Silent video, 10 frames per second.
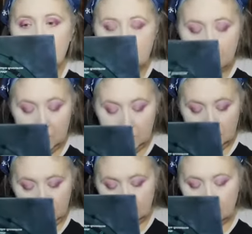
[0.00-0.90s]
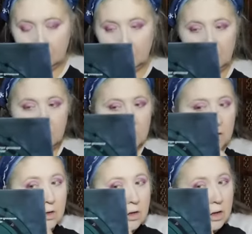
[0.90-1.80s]
Let's get a little bit darker
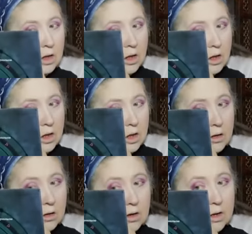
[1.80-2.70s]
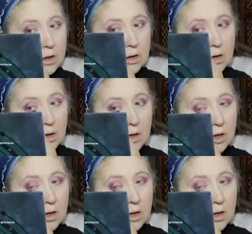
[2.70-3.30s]
right here.